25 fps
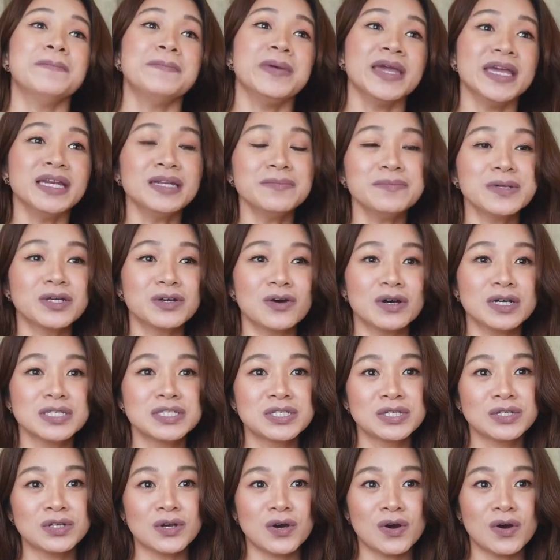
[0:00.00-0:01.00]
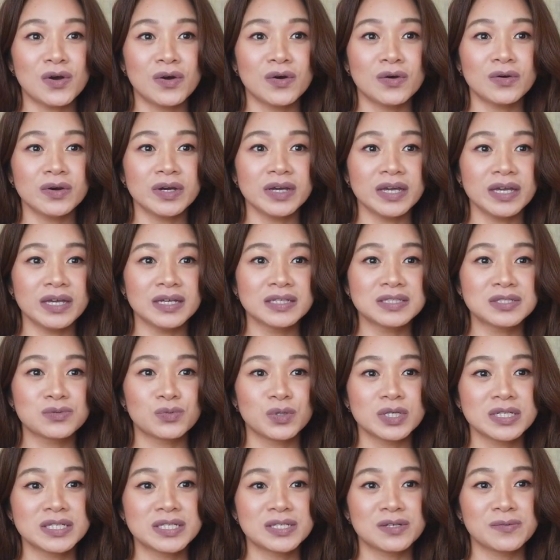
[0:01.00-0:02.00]
Mainly because, you know,
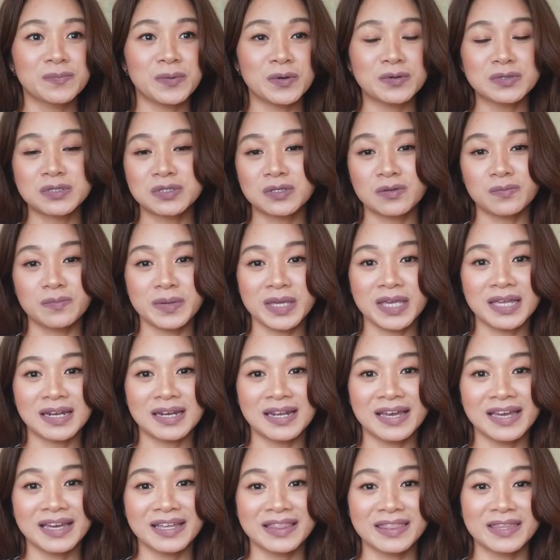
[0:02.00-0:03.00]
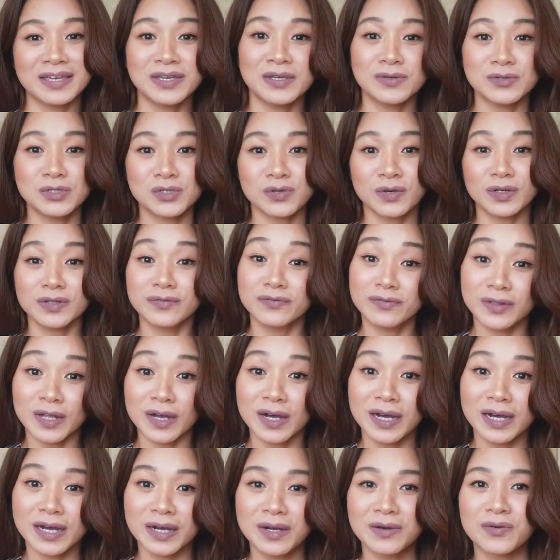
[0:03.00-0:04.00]
it was supposed to be like the usual
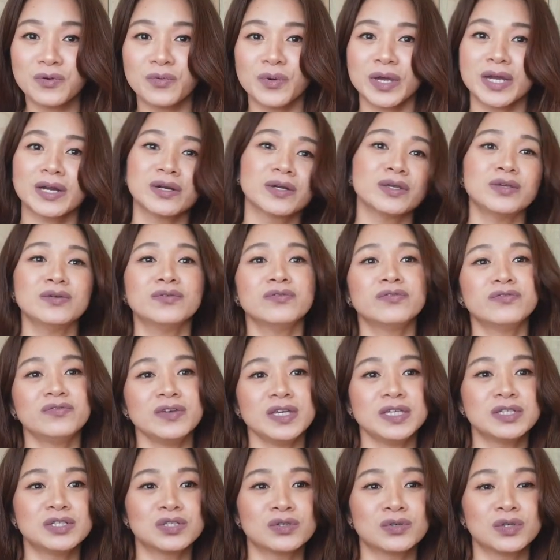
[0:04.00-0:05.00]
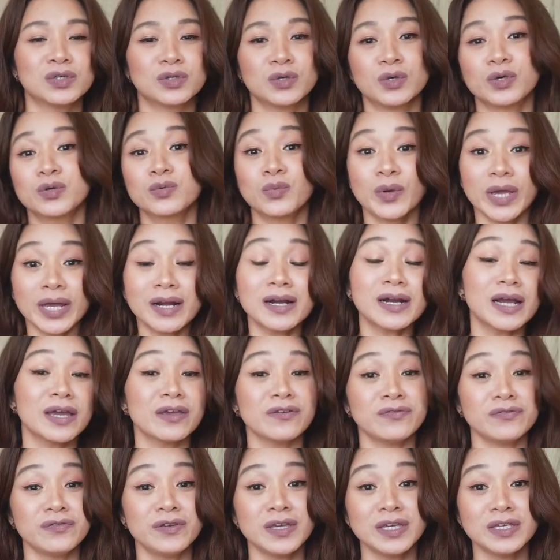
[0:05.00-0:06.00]
vlog where you feature, or where
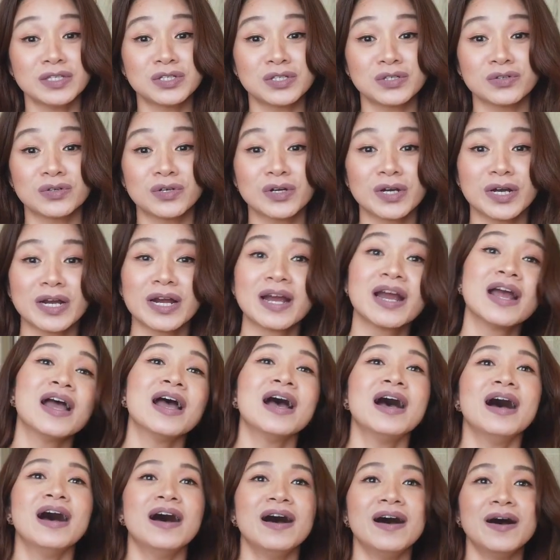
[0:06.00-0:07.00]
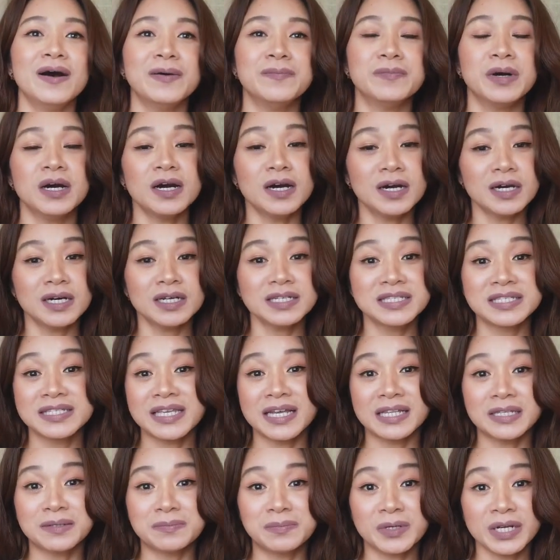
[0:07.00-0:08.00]
I feature us
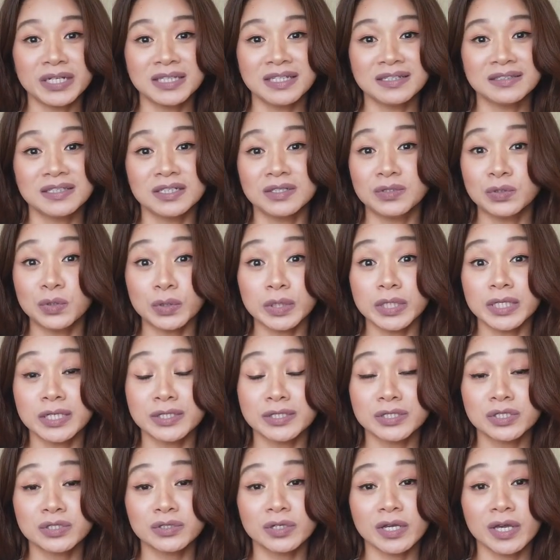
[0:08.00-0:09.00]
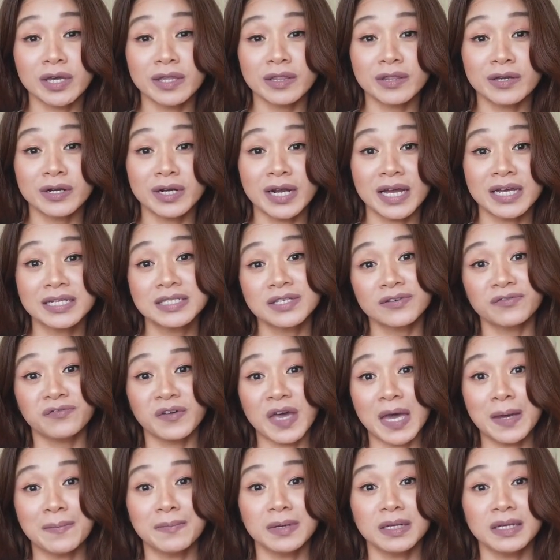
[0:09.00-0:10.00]
celebrating the New Year's together as a
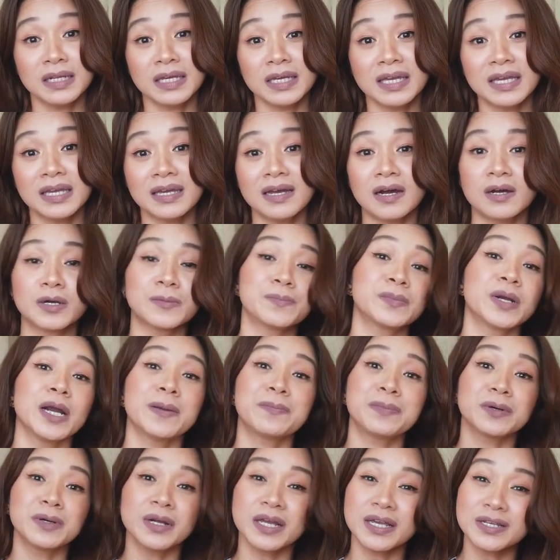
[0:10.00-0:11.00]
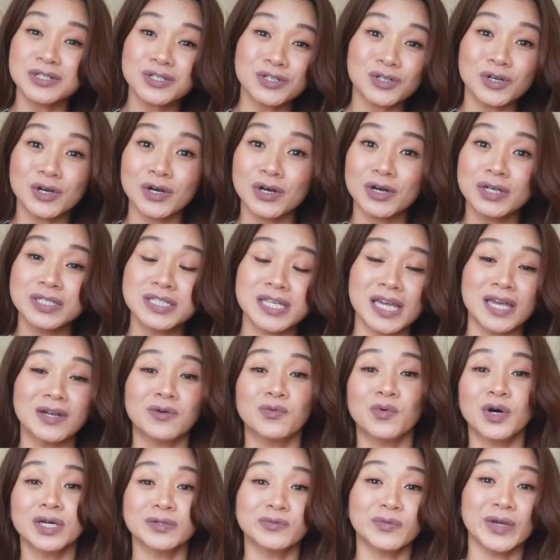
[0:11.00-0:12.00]
family, our preparations
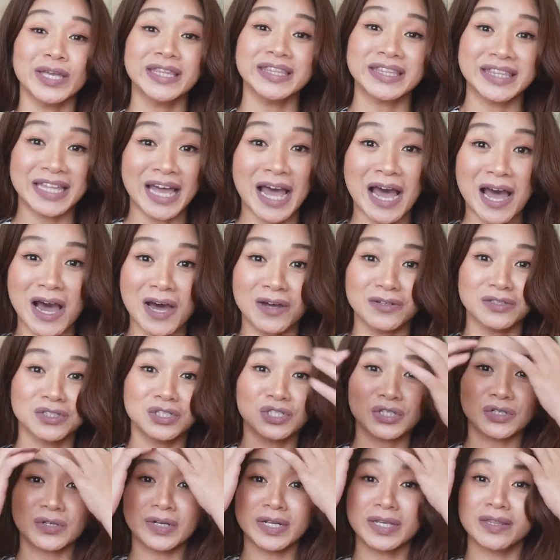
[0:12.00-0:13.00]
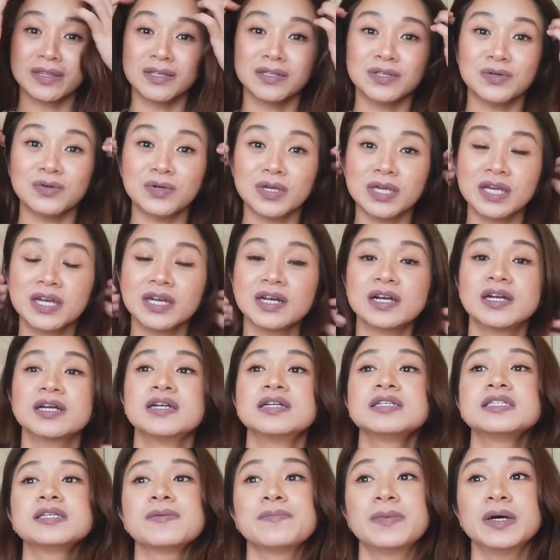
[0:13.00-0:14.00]
and what went down during the New
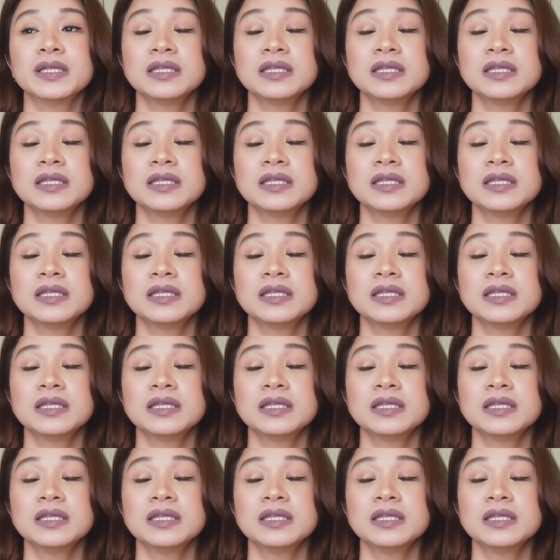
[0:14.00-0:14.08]
Year's.